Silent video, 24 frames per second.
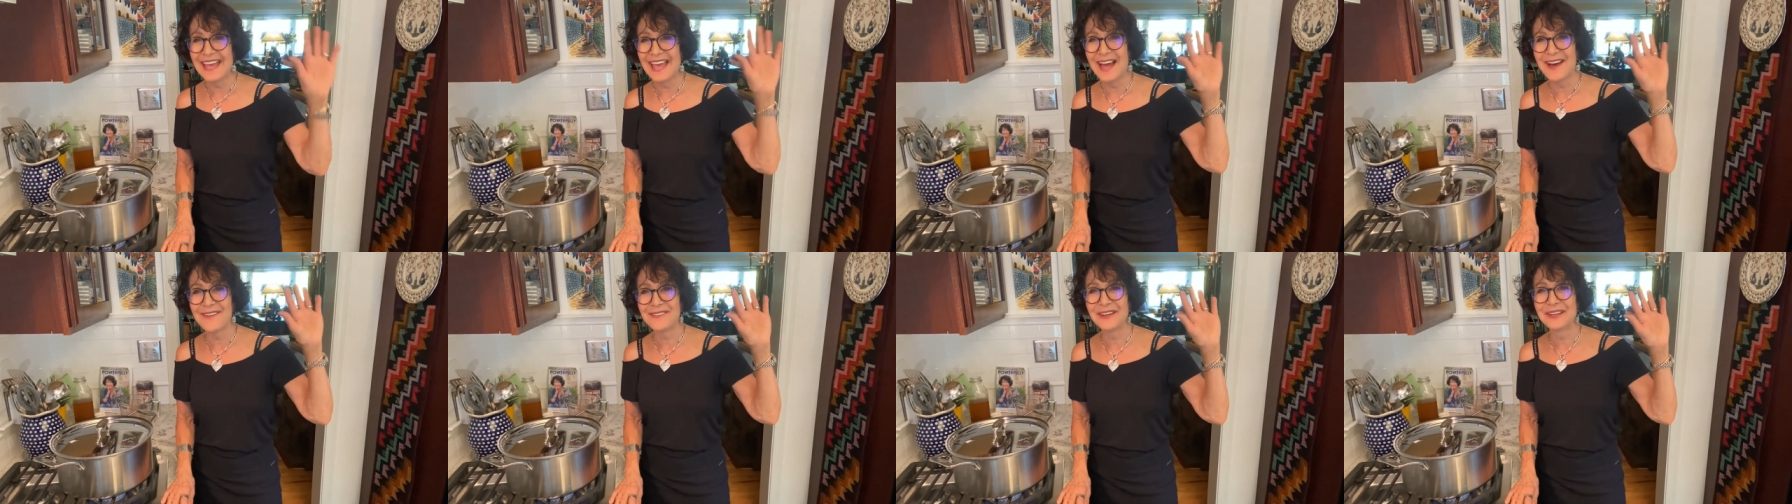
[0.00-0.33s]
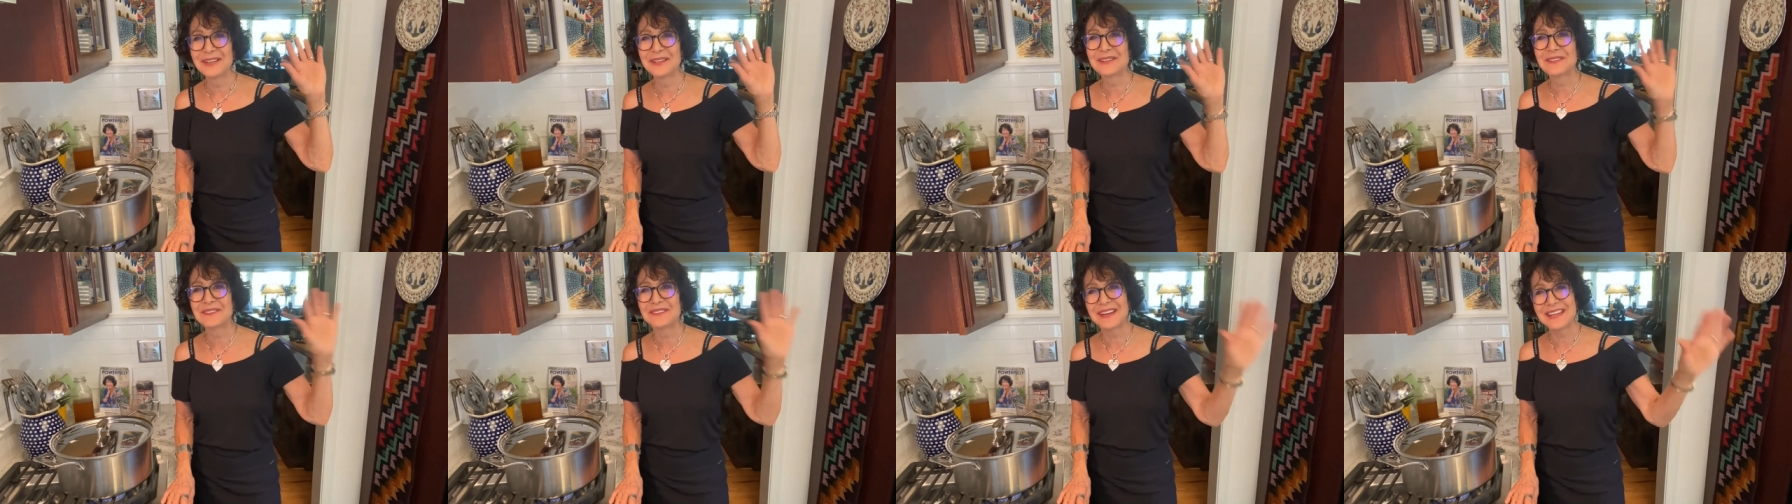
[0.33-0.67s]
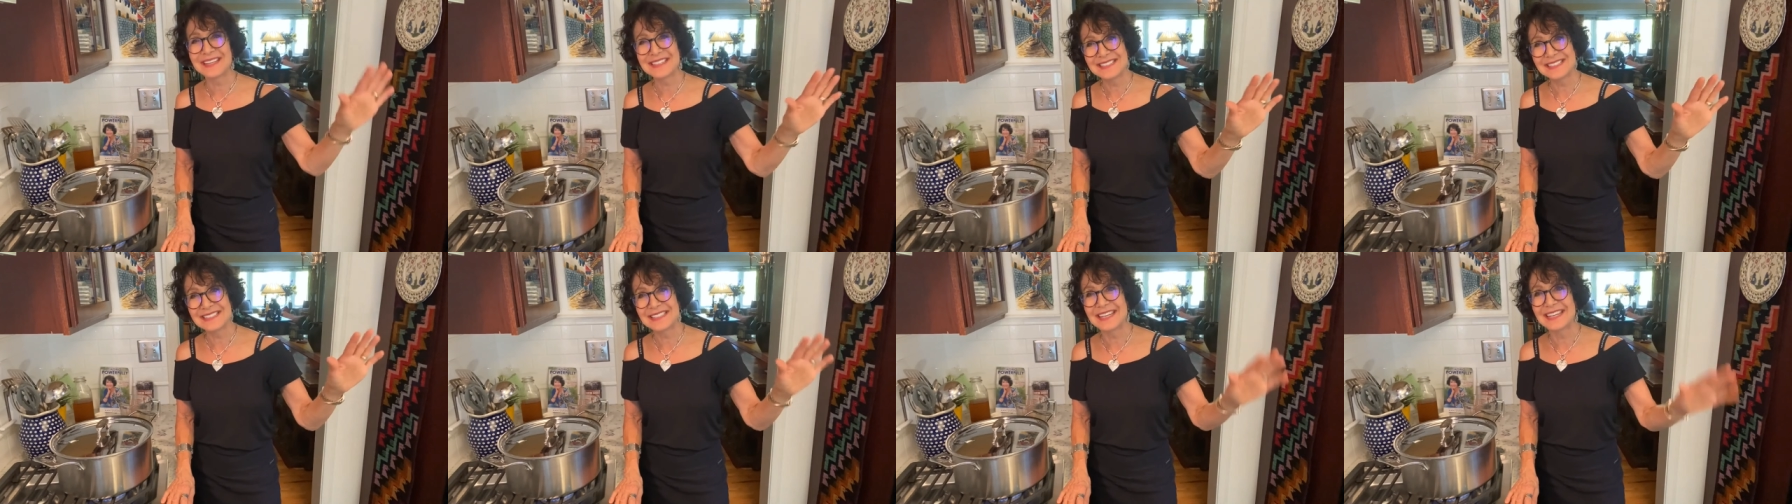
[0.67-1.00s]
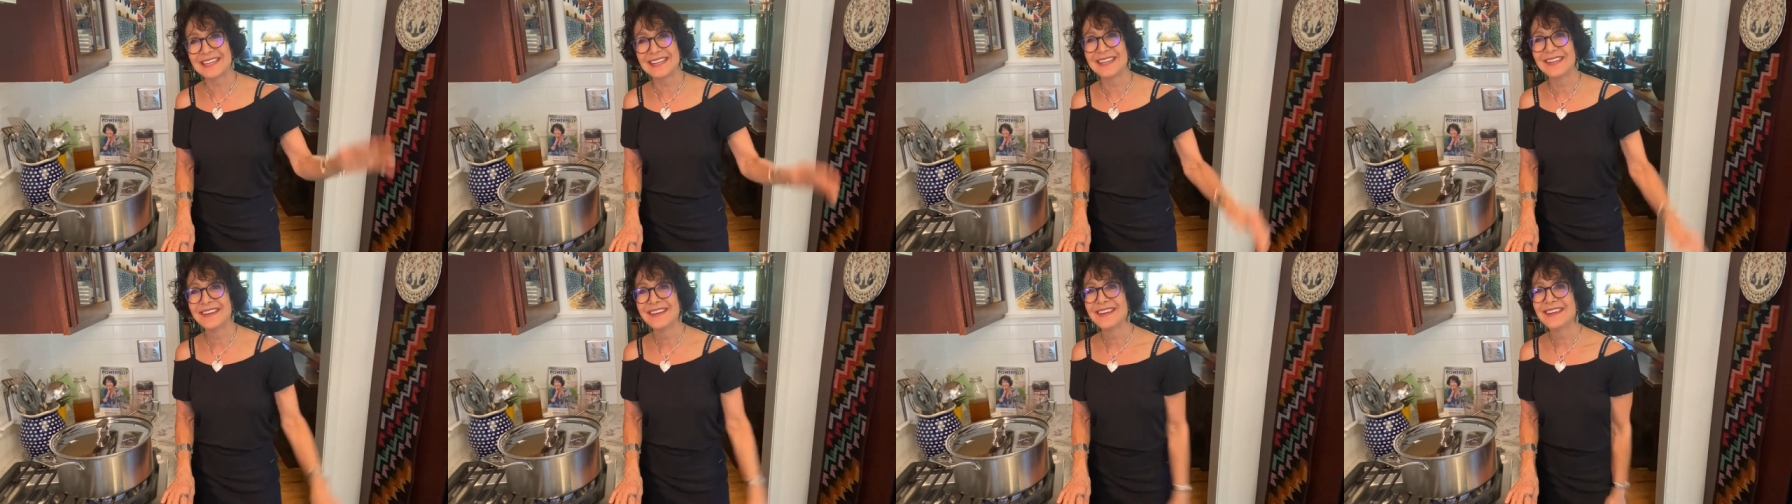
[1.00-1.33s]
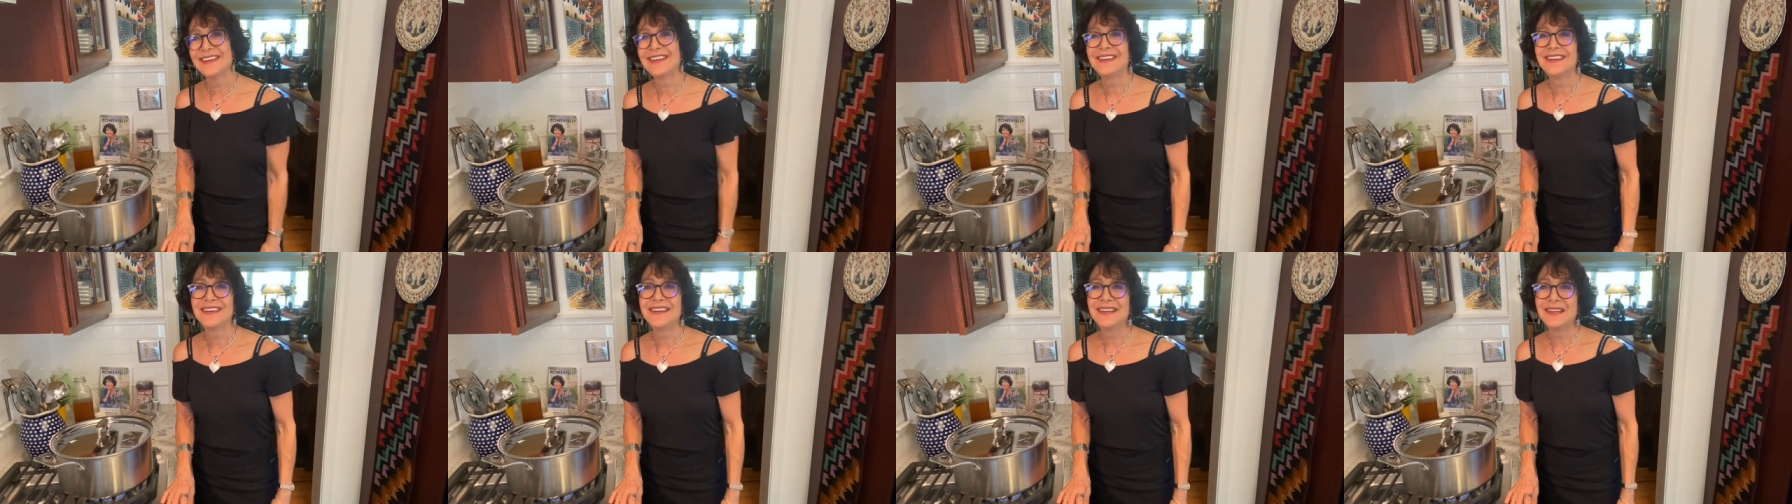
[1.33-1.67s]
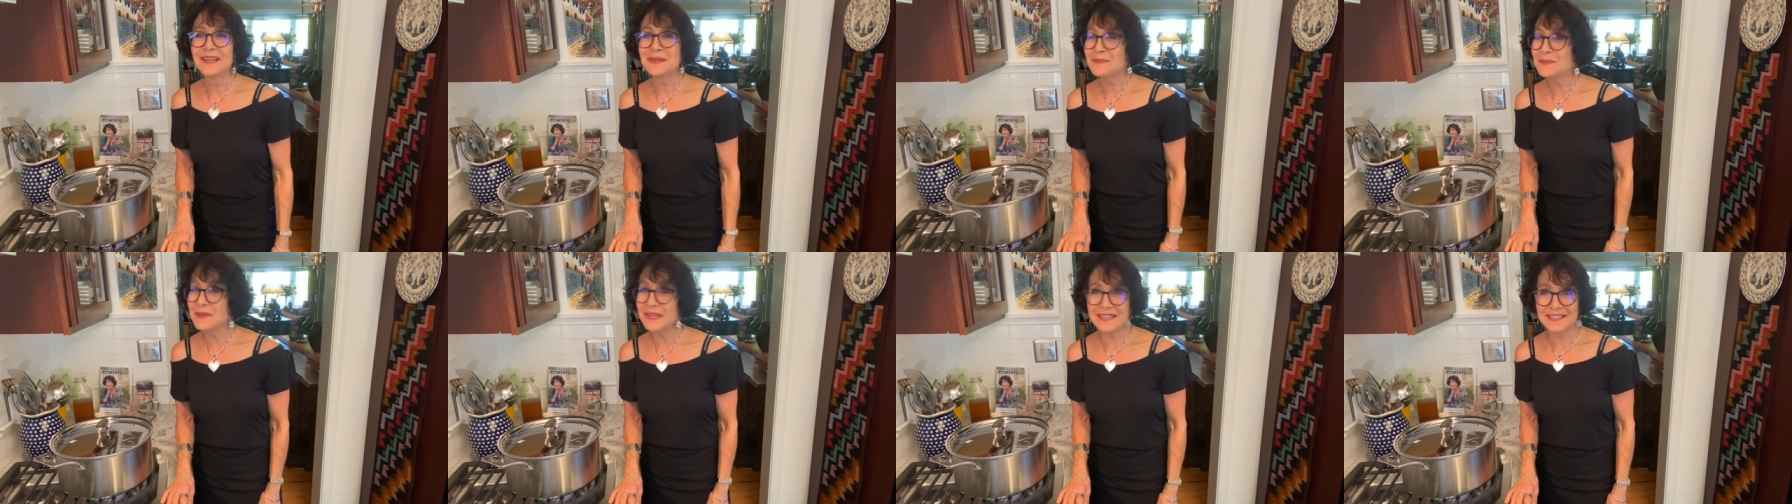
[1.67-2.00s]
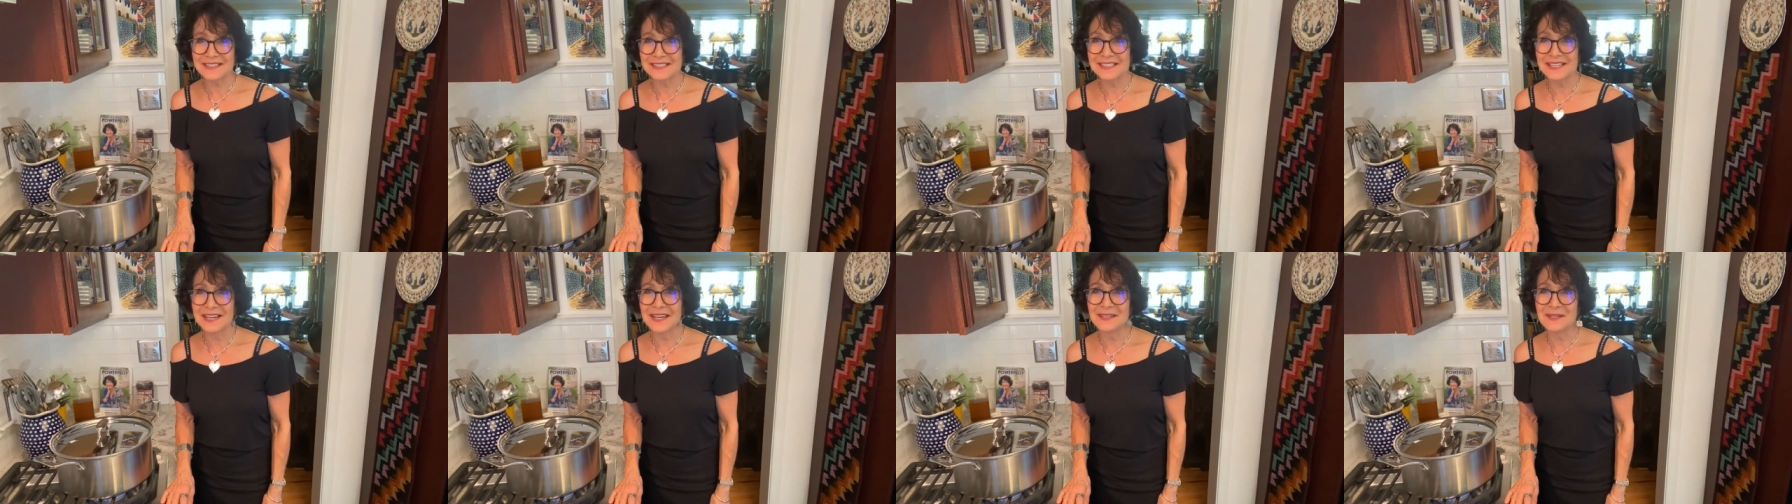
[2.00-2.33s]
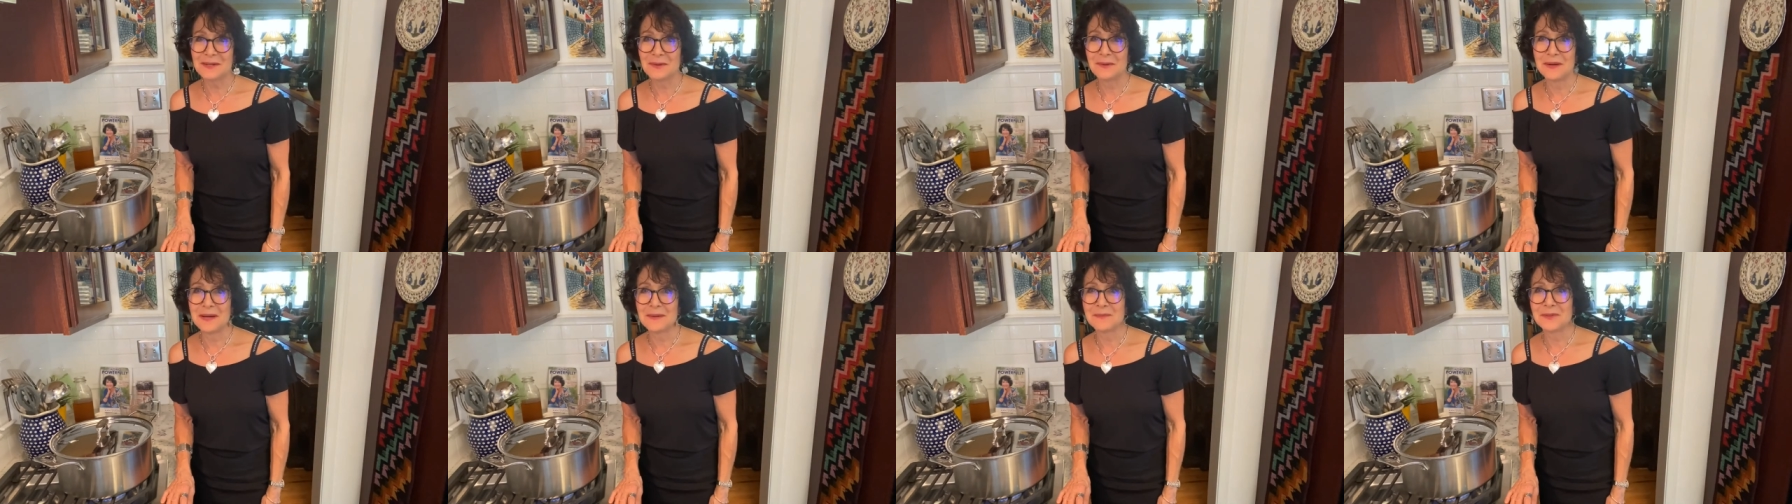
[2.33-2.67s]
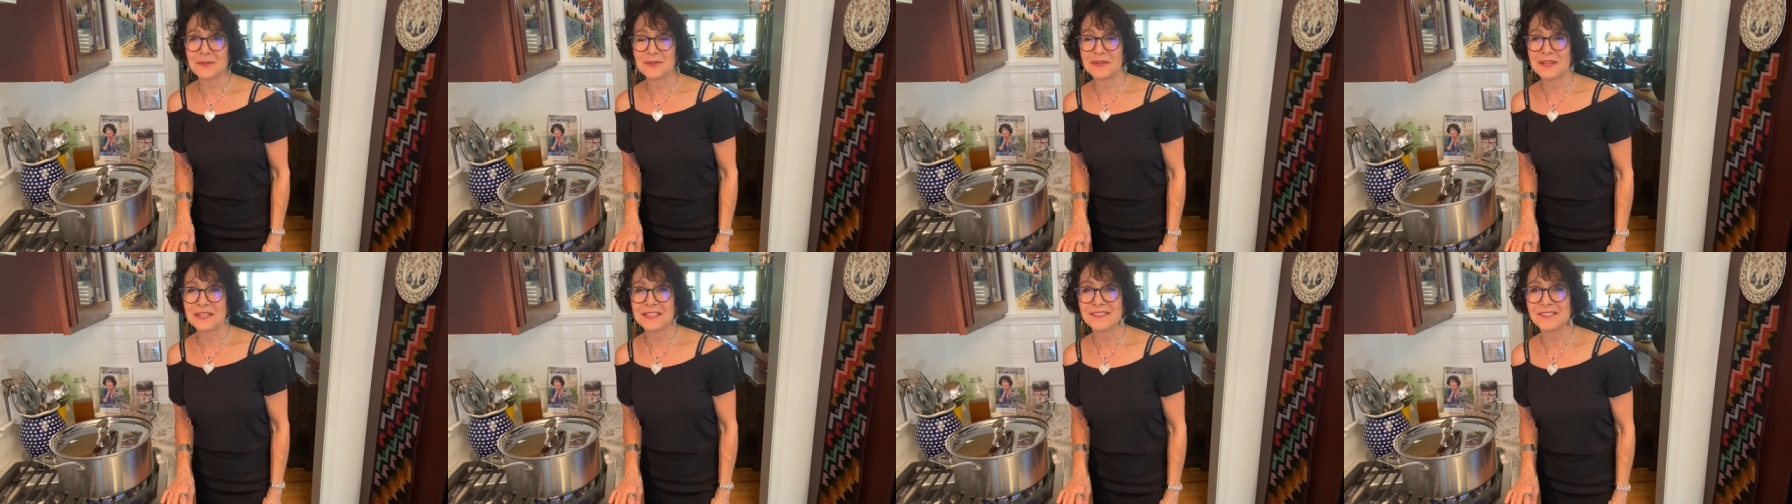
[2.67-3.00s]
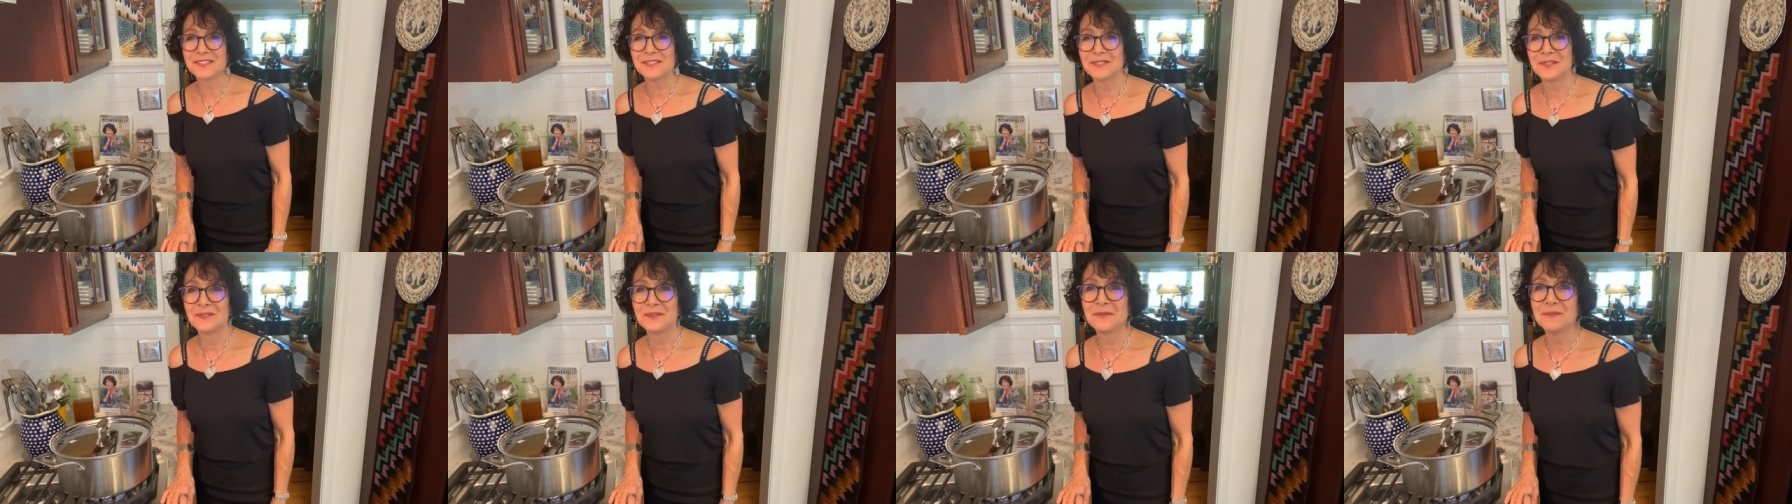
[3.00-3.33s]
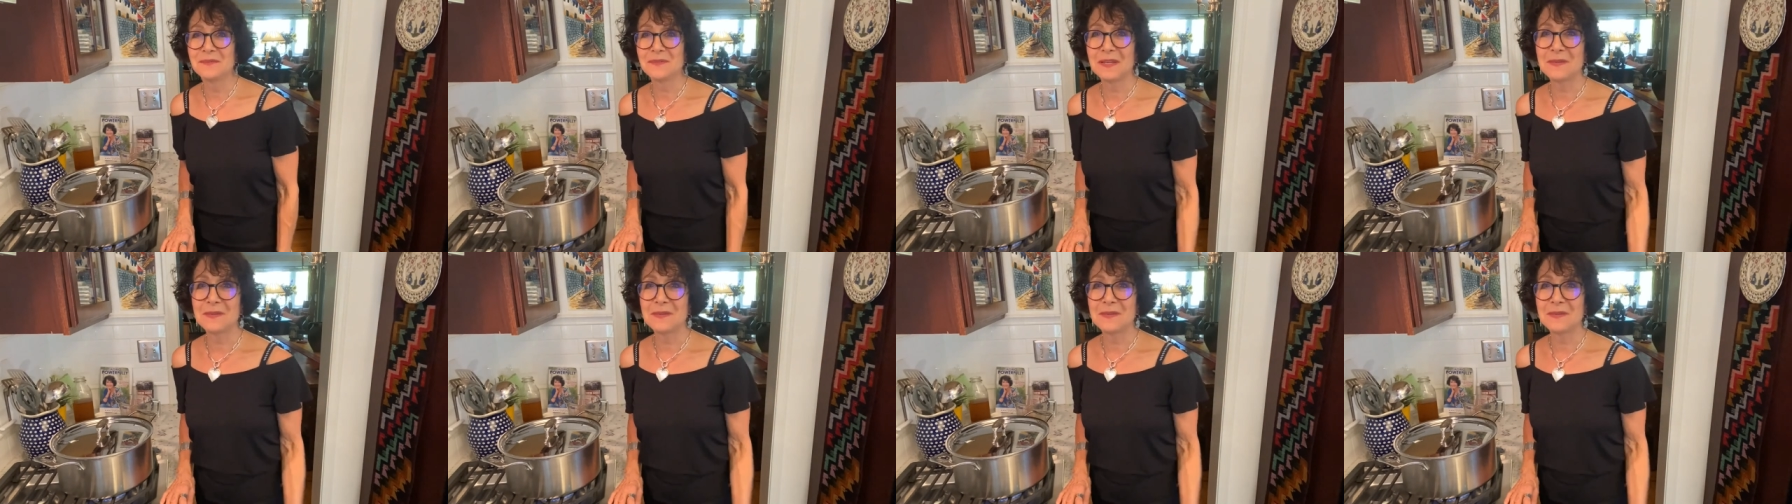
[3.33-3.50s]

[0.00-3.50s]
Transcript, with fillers: Have a great day because I know I'm going to.